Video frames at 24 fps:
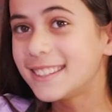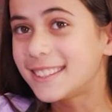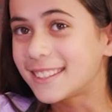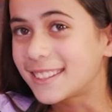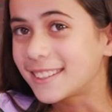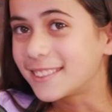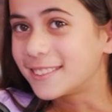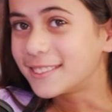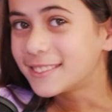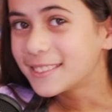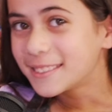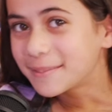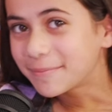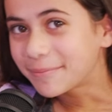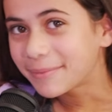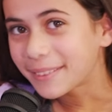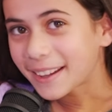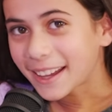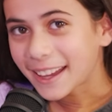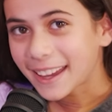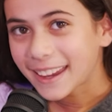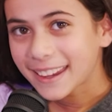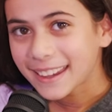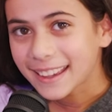do,
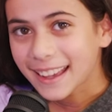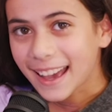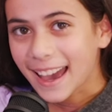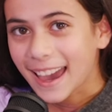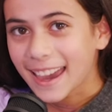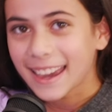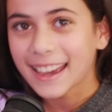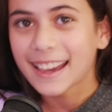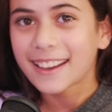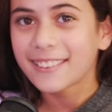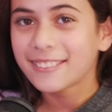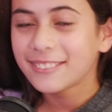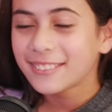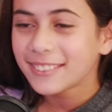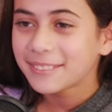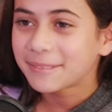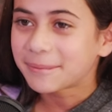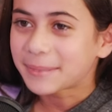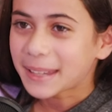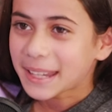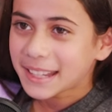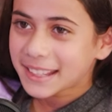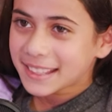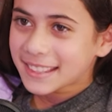but I have
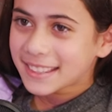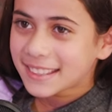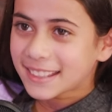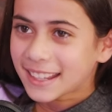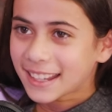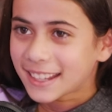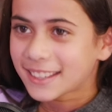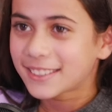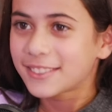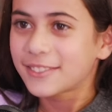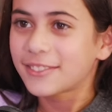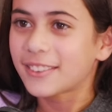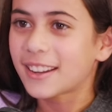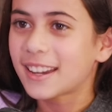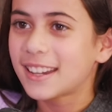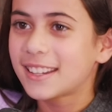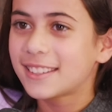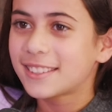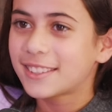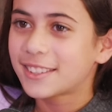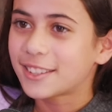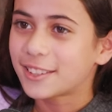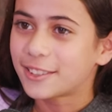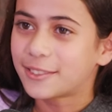big stage
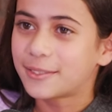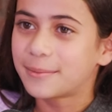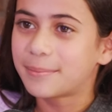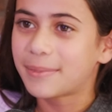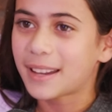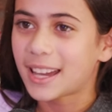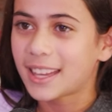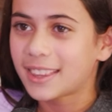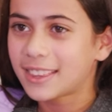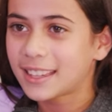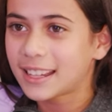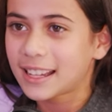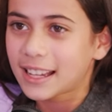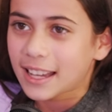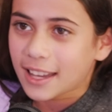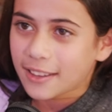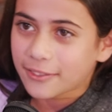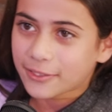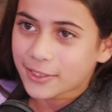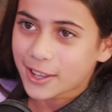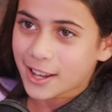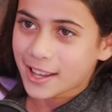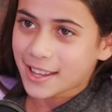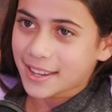fright. But I think
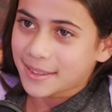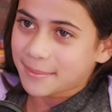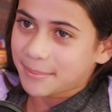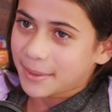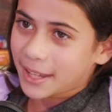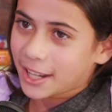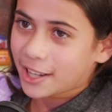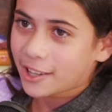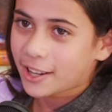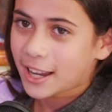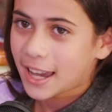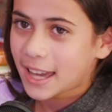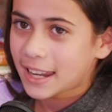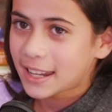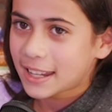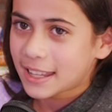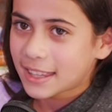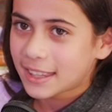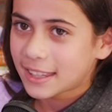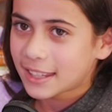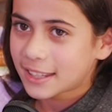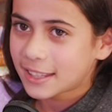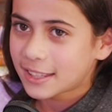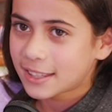I've gotten better at
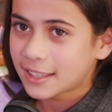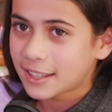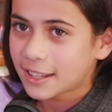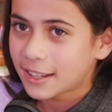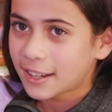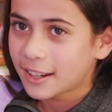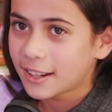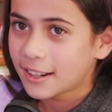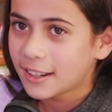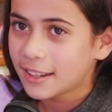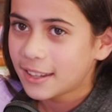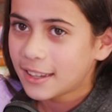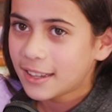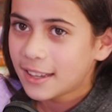it this year.